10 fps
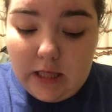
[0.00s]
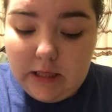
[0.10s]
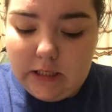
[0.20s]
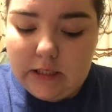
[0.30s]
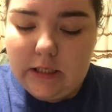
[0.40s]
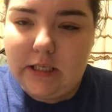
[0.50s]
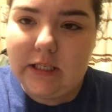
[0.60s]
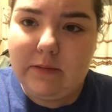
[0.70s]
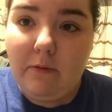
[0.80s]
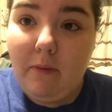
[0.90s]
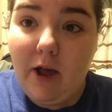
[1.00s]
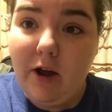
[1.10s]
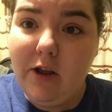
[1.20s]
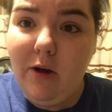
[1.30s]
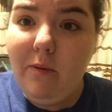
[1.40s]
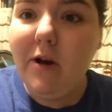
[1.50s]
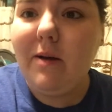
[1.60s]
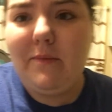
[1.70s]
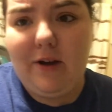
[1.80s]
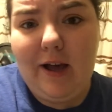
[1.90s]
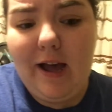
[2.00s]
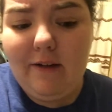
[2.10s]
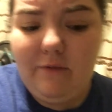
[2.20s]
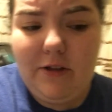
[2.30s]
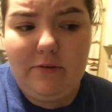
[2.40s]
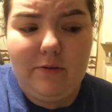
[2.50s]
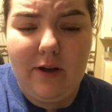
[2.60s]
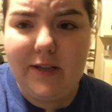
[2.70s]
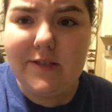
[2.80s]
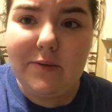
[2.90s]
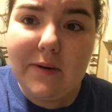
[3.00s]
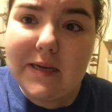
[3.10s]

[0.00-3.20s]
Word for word: I listened to some of my audiobook. I'm now halfway through Exit